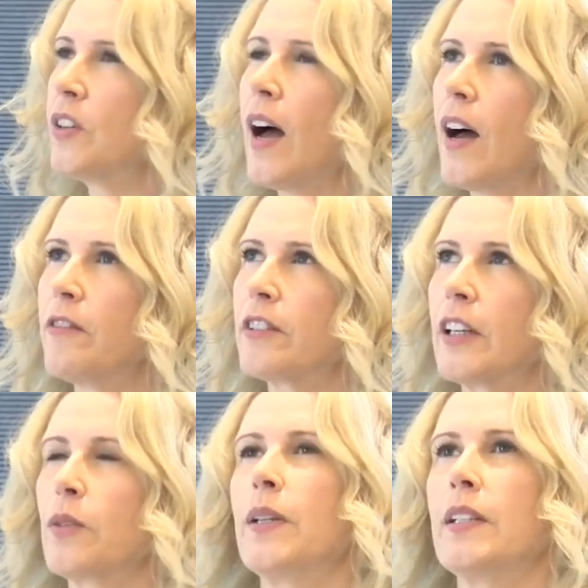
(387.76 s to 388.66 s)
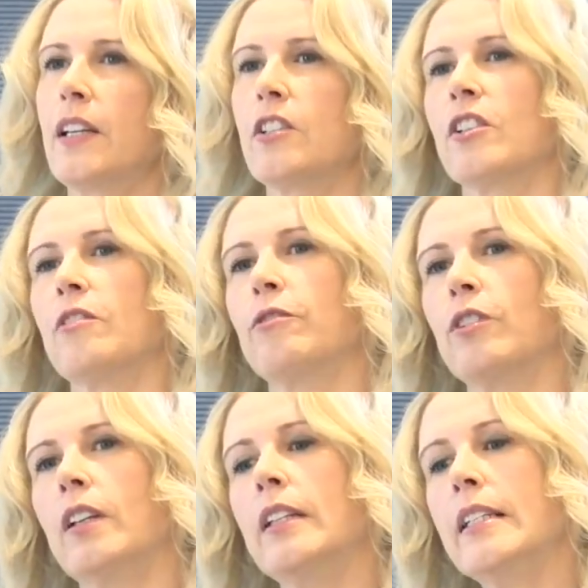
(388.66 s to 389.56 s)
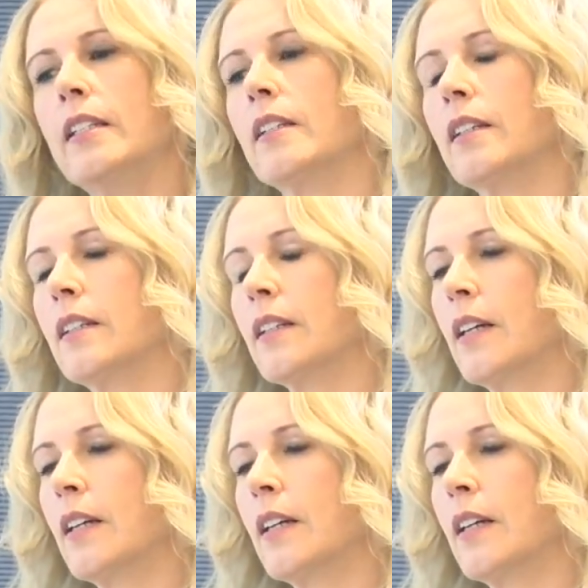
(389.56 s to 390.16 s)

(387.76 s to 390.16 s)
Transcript: you have a recommendation for a leader